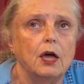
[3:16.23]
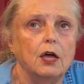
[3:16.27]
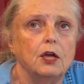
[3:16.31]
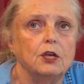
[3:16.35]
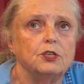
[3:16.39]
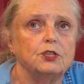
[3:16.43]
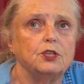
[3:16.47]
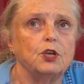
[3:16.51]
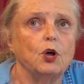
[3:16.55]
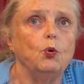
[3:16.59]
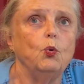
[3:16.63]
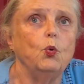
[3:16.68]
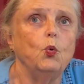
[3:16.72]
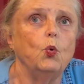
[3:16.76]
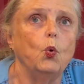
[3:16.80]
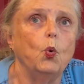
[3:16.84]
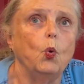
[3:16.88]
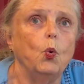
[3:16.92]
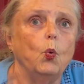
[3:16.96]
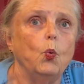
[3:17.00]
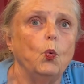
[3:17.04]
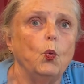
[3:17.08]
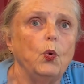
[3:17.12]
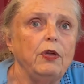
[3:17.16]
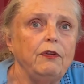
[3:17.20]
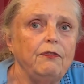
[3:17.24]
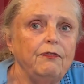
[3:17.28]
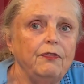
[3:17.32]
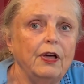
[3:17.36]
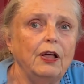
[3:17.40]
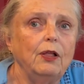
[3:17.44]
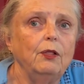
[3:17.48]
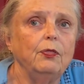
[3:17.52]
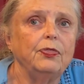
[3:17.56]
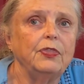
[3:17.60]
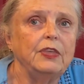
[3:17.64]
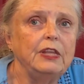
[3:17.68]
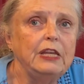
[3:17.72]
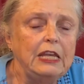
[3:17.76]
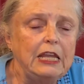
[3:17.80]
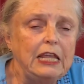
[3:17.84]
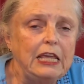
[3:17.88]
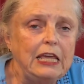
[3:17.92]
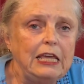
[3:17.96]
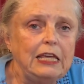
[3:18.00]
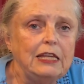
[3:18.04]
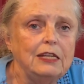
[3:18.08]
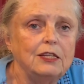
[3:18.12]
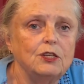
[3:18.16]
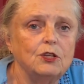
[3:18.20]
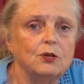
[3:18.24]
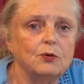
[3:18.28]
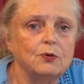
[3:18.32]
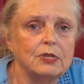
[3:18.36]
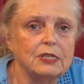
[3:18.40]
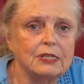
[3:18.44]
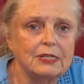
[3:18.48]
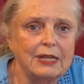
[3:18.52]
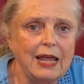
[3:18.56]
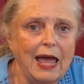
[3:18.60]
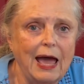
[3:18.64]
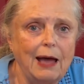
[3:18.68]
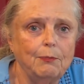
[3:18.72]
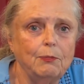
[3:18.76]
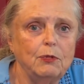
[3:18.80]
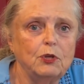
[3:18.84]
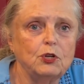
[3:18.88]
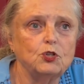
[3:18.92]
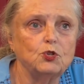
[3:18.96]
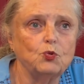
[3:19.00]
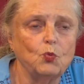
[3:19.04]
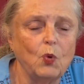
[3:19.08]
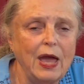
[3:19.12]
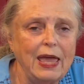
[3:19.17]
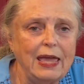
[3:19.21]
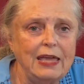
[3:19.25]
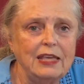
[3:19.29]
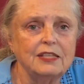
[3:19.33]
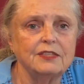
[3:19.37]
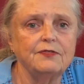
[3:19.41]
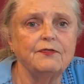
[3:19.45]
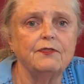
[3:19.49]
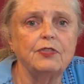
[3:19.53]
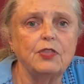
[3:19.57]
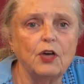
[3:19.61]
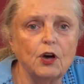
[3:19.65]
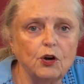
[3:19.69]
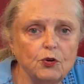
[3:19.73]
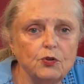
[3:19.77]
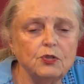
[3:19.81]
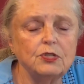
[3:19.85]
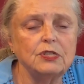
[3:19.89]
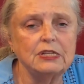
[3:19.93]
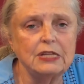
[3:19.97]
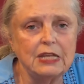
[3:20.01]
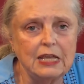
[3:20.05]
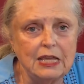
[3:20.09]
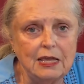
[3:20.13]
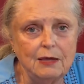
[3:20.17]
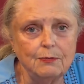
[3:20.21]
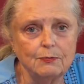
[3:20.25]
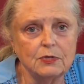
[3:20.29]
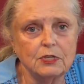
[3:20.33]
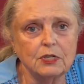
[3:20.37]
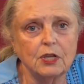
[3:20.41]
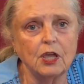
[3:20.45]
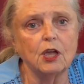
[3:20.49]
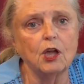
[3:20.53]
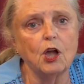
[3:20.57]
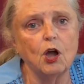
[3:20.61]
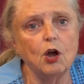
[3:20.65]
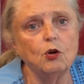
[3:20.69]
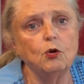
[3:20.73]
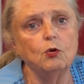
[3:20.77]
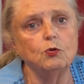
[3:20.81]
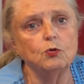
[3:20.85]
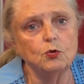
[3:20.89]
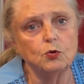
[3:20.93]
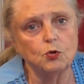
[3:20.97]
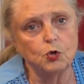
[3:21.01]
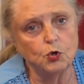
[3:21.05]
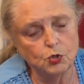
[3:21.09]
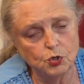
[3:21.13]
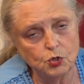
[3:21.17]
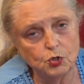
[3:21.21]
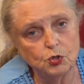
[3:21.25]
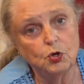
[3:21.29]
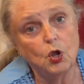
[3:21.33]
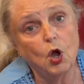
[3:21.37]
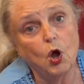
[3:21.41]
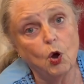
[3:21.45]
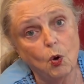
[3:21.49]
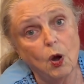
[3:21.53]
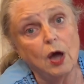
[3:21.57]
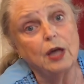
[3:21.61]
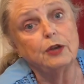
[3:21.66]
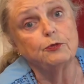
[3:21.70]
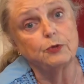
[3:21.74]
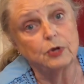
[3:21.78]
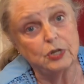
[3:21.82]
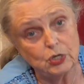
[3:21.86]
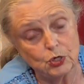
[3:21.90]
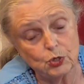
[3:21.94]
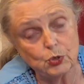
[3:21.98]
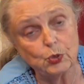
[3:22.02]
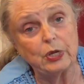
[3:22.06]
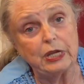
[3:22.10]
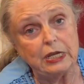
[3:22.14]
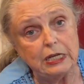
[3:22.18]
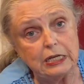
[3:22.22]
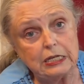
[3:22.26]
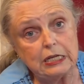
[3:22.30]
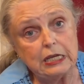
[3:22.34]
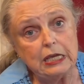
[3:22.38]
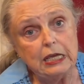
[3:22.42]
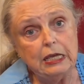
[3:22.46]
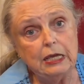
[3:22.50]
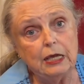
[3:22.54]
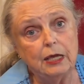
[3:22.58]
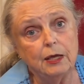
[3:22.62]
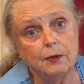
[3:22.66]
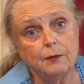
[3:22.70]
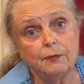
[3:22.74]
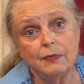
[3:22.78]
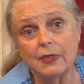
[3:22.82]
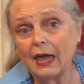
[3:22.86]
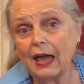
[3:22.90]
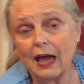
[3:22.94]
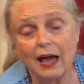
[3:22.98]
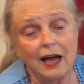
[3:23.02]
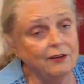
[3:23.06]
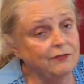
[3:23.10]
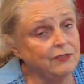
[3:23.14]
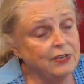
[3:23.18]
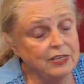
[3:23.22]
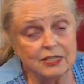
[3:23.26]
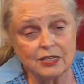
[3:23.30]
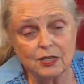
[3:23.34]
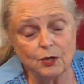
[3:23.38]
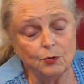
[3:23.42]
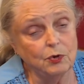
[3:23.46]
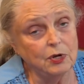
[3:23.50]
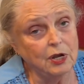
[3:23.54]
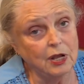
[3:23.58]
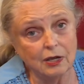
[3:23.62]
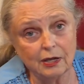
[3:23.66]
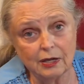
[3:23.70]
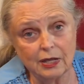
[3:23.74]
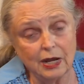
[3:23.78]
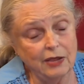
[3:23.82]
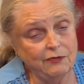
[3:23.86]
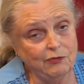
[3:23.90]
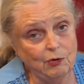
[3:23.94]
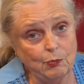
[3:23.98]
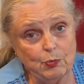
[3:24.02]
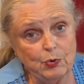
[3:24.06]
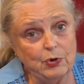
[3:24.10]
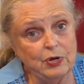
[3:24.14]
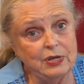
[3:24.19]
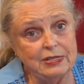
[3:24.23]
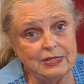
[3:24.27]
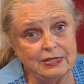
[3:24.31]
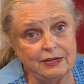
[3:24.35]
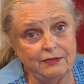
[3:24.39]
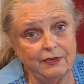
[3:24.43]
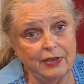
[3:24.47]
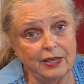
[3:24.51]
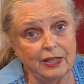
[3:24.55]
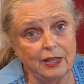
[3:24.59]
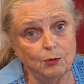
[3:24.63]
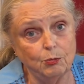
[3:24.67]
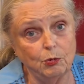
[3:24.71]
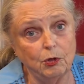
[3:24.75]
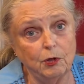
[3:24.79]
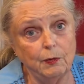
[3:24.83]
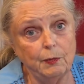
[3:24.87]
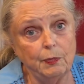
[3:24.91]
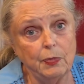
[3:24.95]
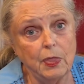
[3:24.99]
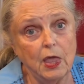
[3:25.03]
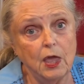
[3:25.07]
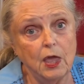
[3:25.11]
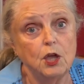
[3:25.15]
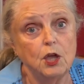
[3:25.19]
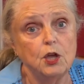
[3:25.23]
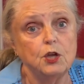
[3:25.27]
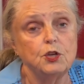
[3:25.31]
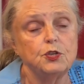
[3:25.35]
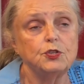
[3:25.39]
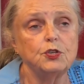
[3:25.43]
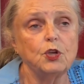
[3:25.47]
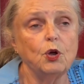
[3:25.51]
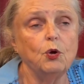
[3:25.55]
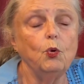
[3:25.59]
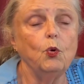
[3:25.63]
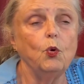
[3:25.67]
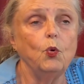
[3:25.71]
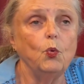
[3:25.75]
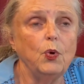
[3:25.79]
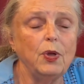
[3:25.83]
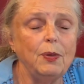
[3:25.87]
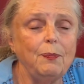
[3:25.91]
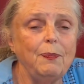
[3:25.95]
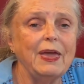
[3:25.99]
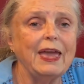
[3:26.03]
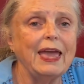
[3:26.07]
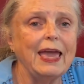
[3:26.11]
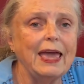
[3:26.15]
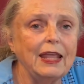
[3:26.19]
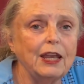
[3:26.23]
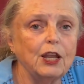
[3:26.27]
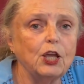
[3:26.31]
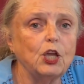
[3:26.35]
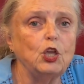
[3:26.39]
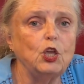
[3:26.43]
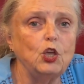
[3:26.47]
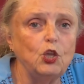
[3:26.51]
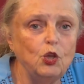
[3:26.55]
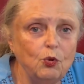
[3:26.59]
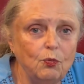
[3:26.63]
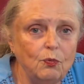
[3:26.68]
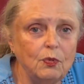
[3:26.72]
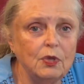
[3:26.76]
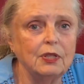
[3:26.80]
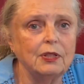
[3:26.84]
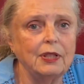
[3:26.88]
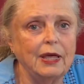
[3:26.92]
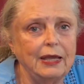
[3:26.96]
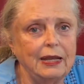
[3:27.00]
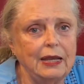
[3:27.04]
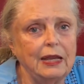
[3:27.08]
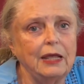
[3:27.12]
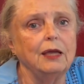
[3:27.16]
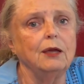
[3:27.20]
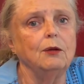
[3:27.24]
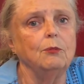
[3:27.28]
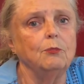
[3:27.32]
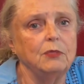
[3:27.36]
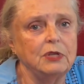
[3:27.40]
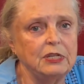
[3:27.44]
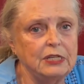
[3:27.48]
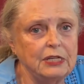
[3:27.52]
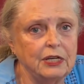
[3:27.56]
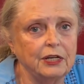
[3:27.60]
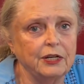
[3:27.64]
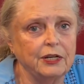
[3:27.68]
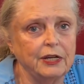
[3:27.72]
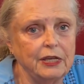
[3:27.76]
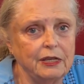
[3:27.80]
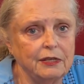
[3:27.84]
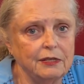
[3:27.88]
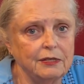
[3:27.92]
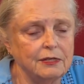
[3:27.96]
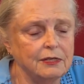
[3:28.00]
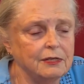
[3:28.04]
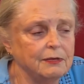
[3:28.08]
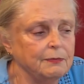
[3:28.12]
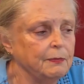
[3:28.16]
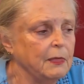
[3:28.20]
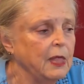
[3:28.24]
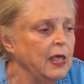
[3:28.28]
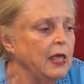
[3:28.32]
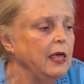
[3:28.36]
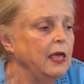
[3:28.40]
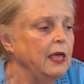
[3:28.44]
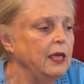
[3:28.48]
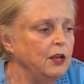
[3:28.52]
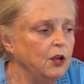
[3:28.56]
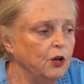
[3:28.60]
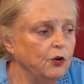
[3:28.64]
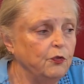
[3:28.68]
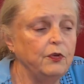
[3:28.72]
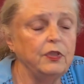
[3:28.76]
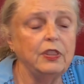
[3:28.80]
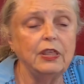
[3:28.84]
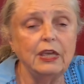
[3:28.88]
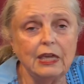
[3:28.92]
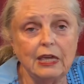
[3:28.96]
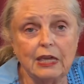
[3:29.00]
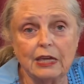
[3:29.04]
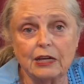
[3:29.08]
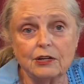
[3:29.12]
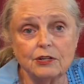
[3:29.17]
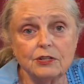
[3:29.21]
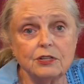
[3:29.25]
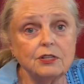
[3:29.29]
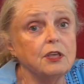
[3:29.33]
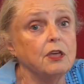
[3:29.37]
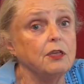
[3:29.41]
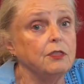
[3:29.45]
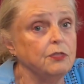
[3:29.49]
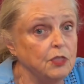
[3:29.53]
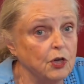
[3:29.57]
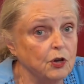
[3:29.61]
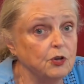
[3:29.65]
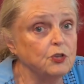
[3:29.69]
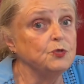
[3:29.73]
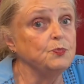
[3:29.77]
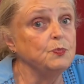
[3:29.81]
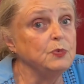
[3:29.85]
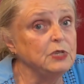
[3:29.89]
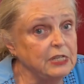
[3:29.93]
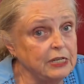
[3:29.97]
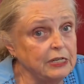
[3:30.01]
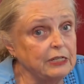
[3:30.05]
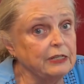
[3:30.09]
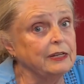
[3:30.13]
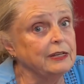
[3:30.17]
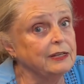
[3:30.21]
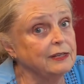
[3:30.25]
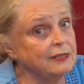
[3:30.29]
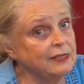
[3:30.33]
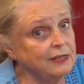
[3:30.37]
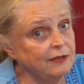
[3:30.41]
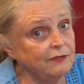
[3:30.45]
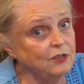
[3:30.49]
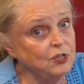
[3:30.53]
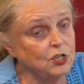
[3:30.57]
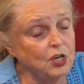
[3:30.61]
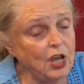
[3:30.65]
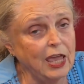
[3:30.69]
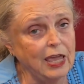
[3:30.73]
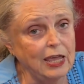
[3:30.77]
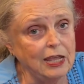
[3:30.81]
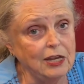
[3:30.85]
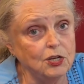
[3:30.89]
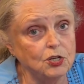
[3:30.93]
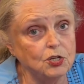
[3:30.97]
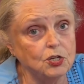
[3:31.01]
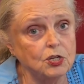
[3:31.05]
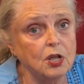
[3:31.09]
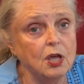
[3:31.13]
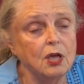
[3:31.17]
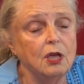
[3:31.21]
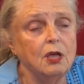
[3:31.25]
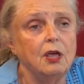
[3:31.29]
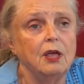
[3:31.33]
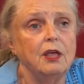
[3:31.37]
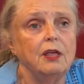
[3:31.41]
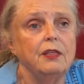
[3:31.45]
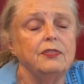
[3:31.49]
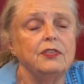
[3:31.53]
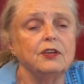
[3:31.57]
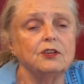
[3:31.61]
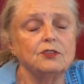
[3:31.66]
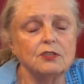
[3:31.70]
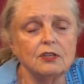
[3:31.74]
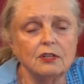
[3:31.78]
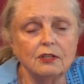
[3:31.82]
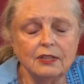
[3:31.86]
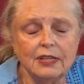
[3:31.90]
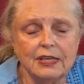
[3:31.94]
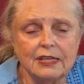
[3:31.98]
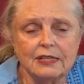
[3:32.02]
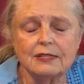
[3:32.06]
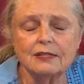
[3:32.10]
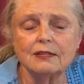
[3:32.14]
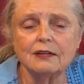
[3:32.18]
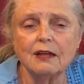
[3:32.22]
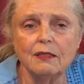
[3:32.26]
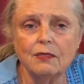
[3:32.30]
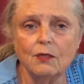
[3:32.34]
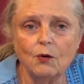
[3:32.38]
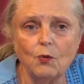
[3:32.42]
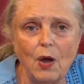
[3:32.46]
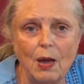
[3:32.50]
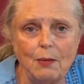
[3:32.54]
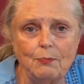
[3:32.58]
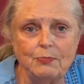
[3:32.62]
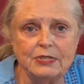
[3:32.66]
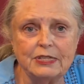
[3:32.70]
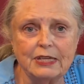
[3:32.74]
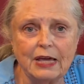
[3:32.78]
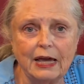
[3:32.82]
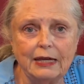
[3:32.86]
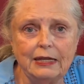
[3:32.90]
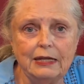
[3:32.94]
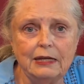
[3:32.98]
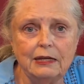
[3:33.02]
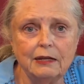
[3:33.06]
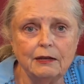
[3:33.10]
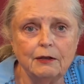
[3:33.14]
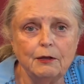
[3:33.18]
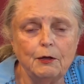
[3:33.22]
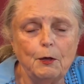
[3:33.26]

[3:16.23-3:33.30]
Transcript: So we felt the need to establish ways for those teams could go on retreat. They obviously were not going to have a priest available. So we began accumulating materials. And over the years, those materials have changed. There's a list on the website.